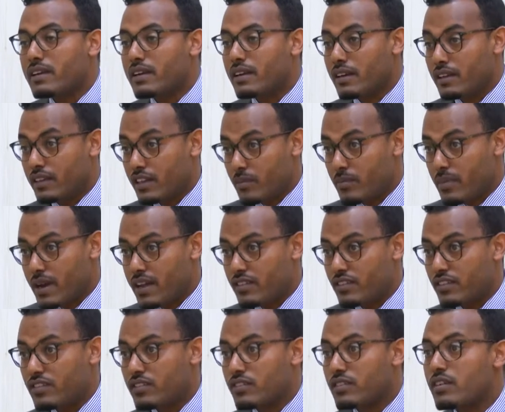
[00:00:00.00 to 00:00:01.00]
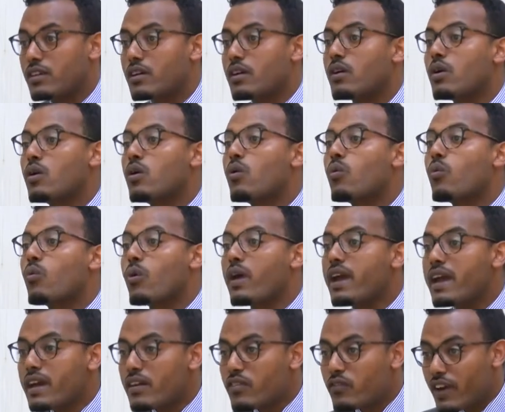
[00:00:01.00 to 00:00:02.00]
enterprises
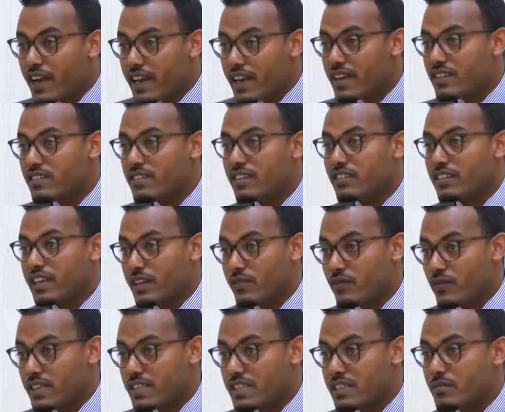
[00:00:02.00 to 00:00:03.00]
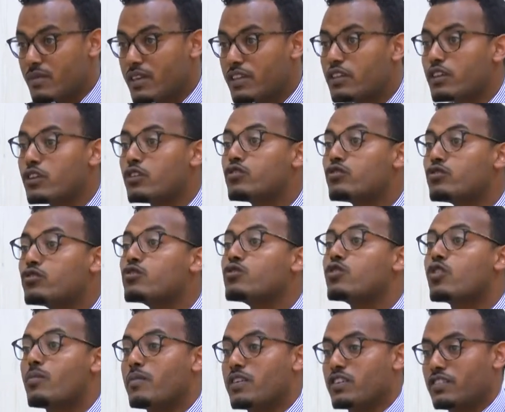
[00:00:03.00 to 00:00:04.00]
were financing their investment through
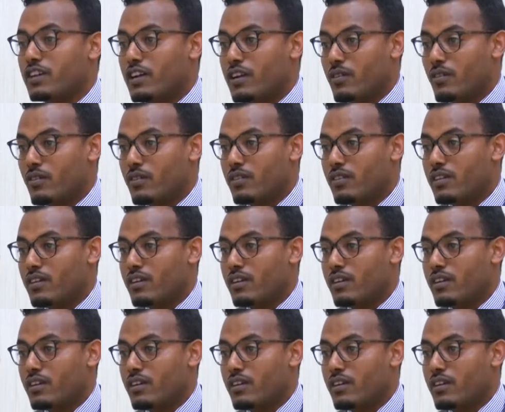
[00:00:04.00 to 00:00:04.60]
commercial loan.